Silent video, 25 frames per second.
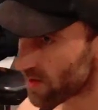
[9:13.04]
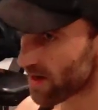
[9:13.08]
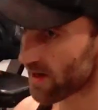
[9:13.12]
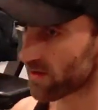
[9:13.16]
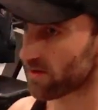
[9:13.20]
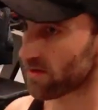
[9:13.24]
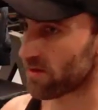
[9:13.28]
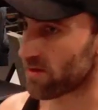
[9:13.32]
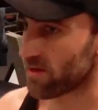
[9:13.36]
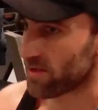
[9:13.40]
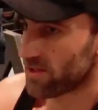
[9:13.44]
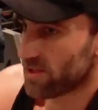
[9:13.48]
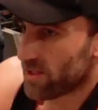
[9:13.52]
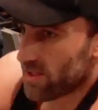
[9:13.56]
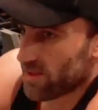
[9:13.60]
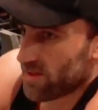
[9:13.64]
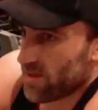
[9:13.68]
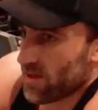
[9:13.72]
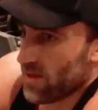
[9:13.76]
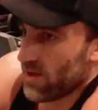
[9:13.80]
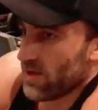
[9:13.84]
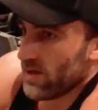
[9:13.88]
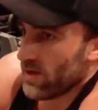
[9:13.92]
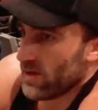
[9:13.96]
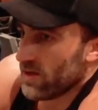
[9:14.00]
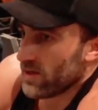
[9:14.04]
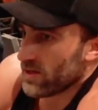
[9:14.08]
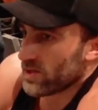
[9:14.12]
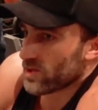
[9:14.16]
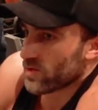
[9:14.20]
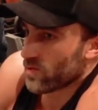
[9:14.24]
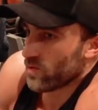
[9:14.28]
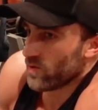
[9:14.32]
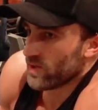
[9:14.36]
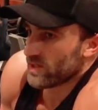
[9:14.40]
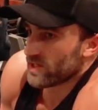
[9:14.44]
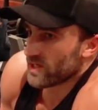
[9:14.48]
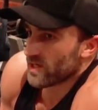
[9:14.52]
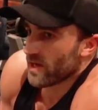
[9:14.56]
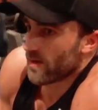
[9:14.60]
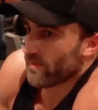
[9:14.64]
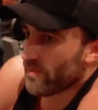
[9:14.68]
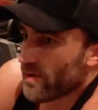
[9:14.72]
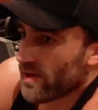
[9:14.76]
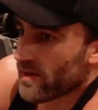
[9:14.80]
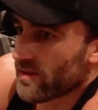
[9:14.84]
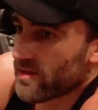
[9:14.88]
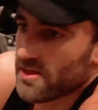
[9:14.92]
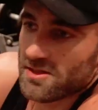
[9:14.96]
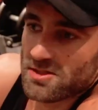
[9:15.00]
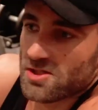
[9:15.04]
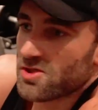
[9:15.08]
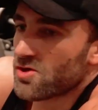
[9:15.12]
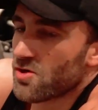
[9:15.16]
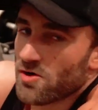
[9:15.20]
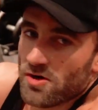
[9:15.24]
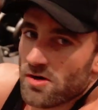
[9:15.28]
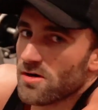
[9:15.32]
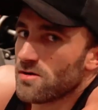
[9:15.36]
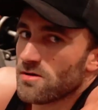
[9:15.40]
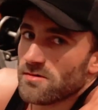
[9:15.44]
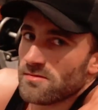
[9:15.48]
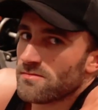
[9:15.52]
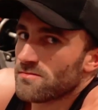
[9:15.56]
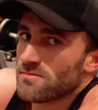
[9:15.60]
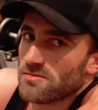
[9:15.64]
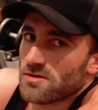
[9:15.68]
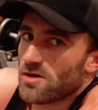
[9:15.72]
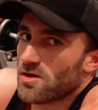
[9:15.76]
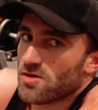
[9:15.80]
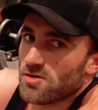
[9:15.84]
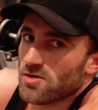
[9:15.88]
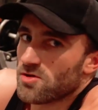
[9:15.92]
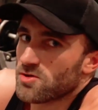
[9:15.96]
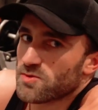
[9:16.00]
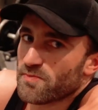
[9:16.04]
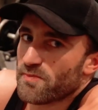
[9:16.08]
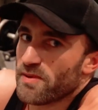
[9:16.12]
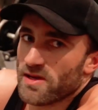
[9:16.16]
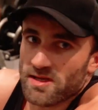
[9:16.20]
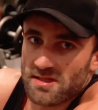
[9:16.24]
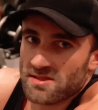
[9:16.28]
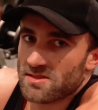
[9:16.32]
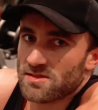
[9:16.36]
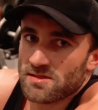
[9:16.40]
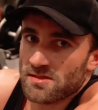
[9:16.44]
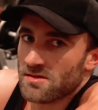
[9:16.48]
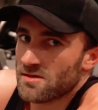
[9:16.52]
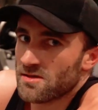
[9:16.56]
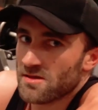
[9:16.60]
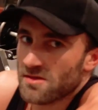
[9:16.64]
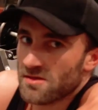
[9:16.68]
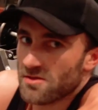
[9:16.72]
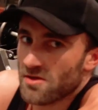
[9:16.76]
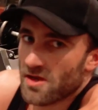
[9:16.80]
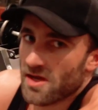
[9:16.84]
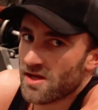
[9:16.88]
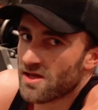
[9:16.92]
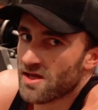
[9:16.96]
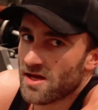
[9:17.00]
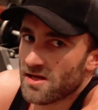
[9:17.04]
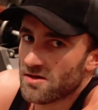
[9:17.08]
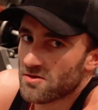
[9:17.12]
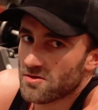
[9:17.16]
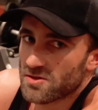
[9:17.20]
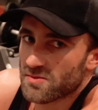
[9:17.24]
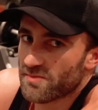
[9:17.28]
Rather than just squeezing up like this, you're got no space. You ain't got no